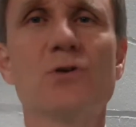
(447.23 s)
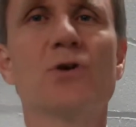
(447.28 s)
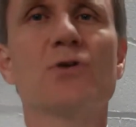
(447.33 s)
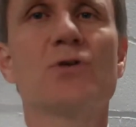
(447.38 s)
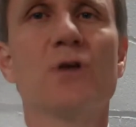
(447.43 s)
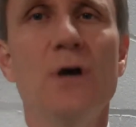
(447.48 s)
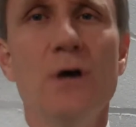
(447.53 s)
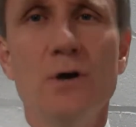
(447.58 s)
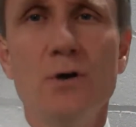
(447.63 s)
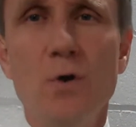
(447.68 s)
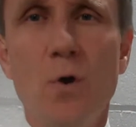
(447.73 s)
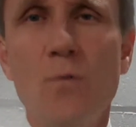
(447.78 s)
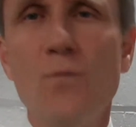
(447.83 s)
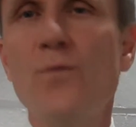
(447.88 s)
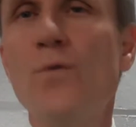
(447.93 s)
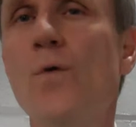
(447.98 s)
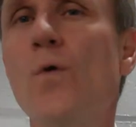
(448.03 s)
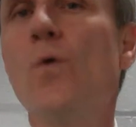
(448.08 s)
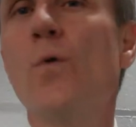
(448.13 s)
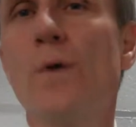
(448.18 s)
Just go
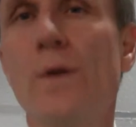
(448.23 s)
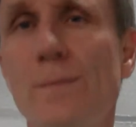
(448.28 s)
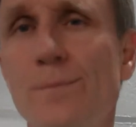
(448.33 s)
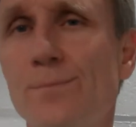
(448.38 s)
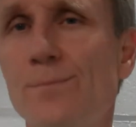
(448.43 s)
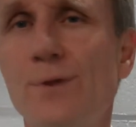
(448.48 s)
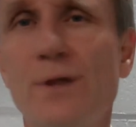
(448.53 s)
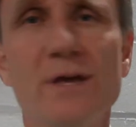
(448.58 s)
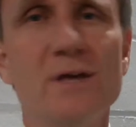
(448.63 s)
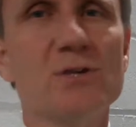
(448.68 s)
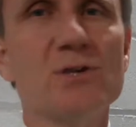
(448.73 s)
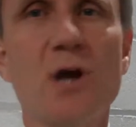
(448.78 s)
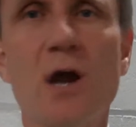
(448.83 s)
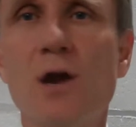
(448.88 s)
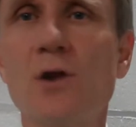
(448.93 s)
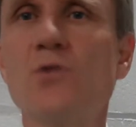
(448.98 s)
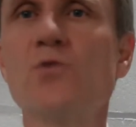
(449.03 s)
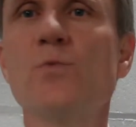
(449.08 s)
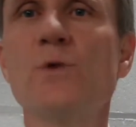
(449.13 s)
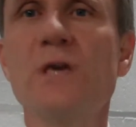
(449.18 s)
forward and play as
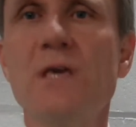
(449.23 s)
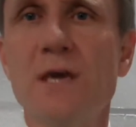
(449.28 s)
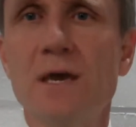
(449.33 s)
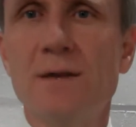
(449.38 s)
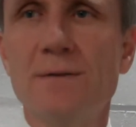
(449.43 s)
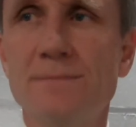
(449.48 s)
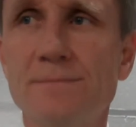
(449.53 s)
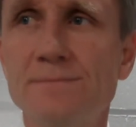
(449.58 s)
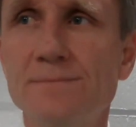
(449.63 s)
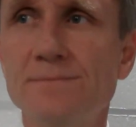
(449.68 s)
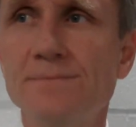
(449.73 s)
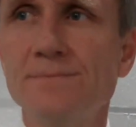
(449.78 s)
hard as we can.